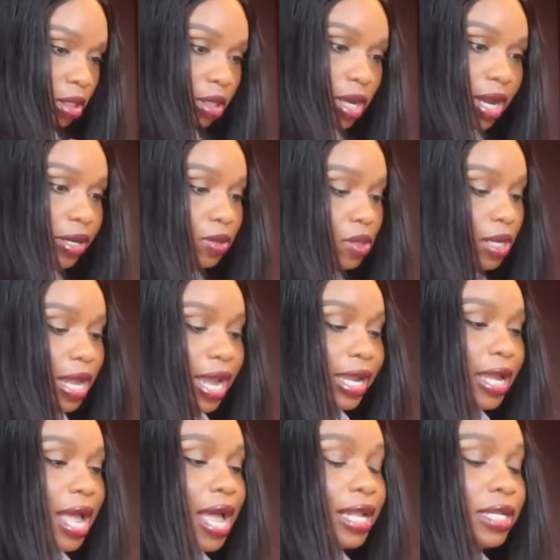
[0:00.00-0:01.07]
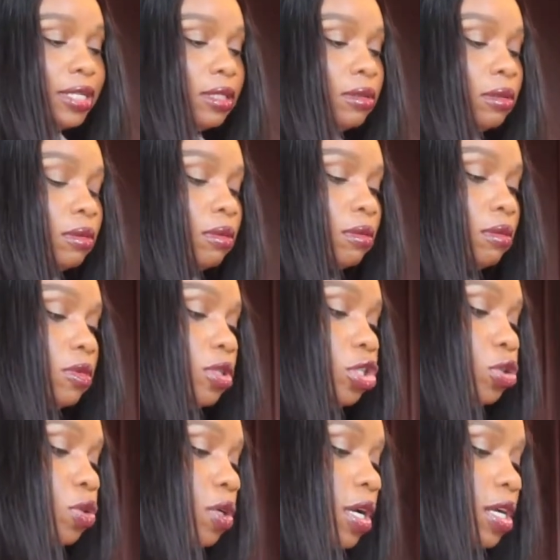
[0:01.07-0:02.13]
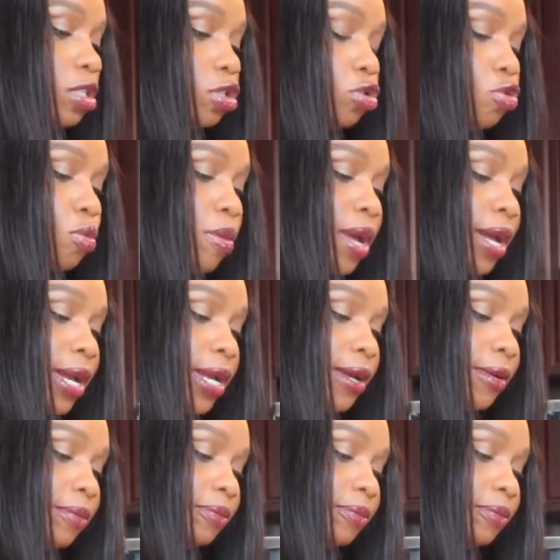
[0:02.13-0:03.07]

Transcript: I don't like adding sugar to my